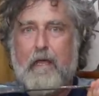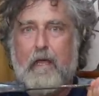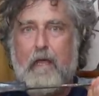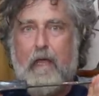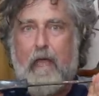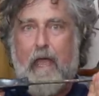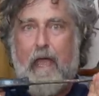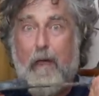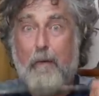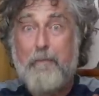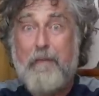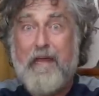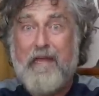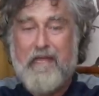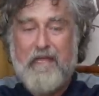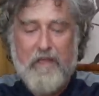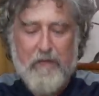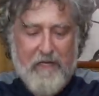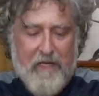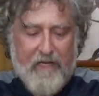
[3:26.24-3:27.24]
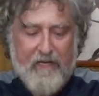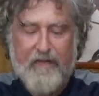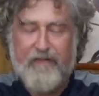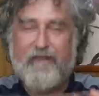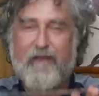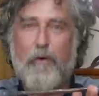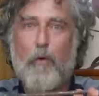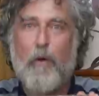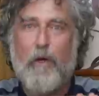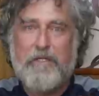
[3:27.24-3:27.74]
how many you need
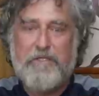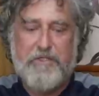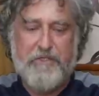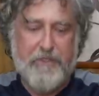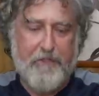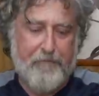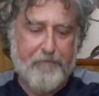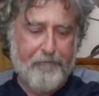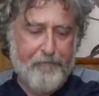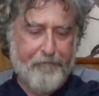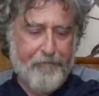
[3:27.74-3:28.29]
is a question.